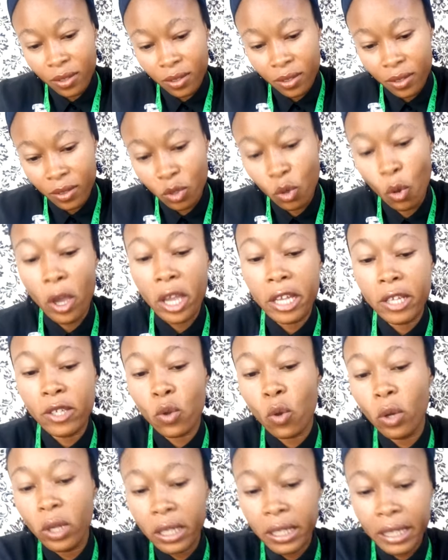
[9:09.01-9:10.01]
So it's
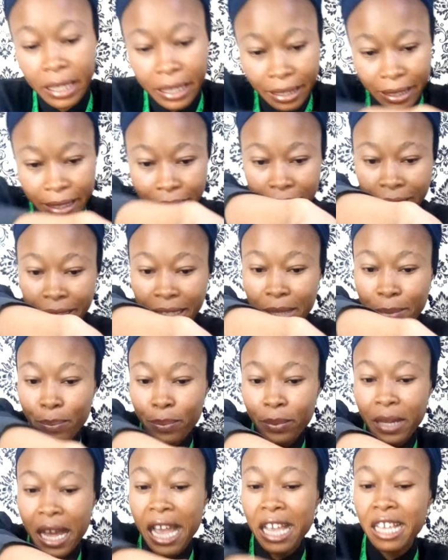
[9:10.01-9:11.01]
only the zip
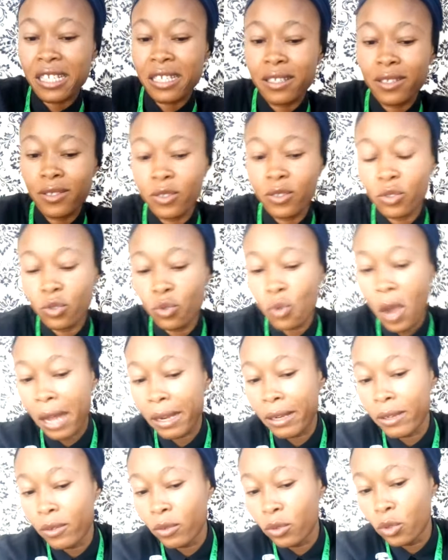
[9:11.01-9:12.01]
that is
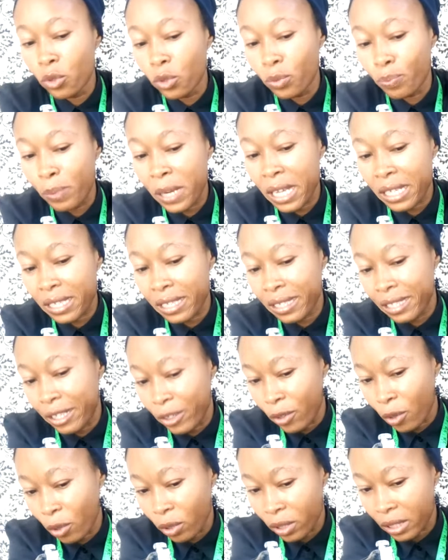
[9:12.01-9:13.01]
you placing the
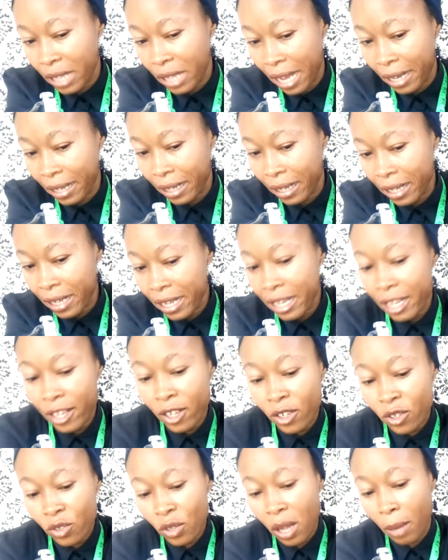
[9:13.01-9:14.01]
wrong side.
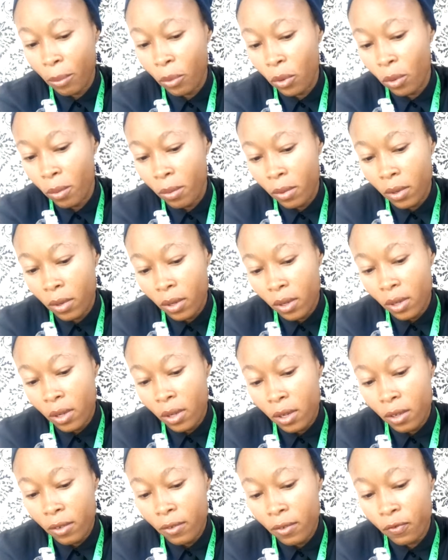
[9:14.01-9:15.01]
So
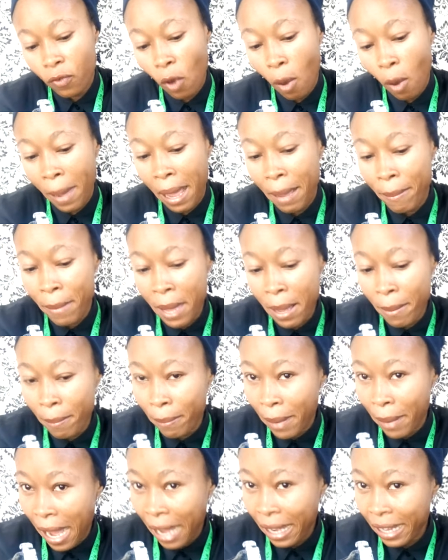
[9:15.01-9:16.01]
for my main
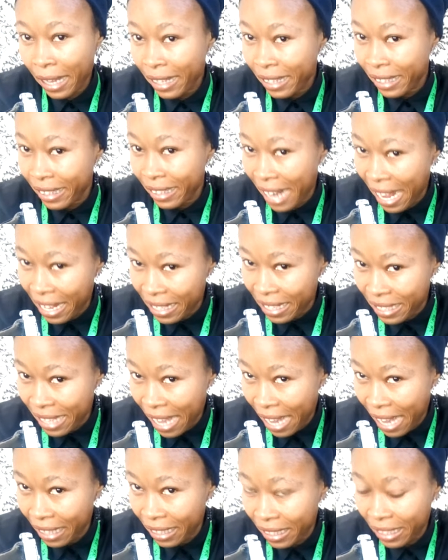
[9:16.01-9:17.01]
bag, right
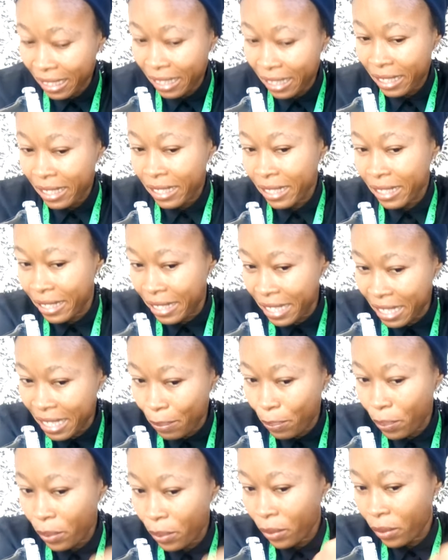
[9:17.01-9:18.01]
side, zip,
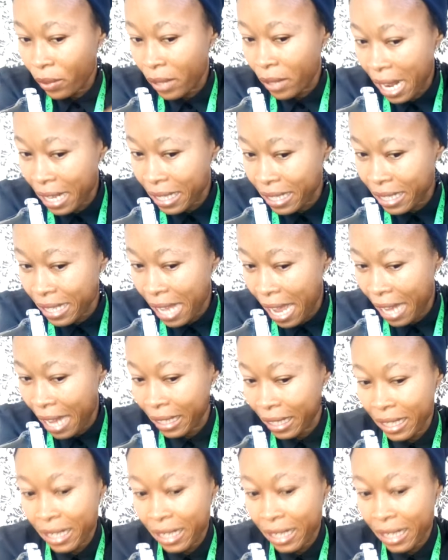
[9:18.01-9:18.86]
right side,